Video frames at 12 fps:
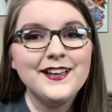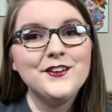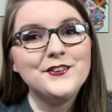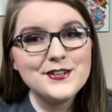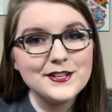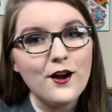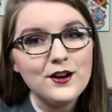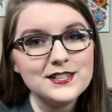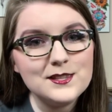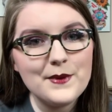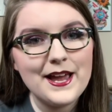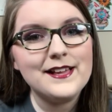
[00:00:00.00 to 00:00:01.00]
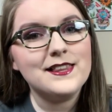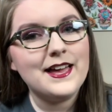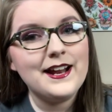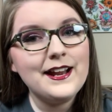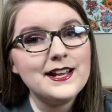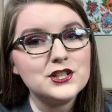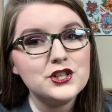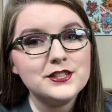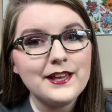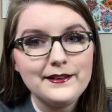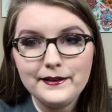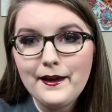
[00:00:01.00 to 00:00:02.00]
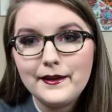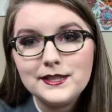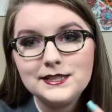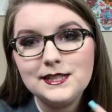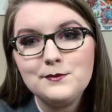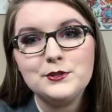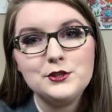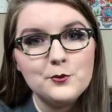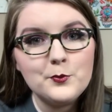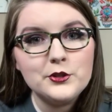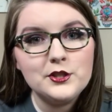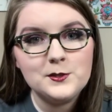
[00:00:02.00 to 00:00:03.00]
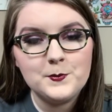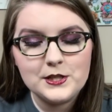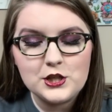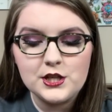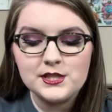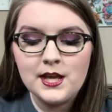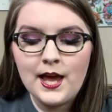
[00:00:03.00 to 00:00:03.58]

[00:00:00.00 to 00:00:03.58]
we talked to the bank lady and she's like, yeah, this seems super suspicious.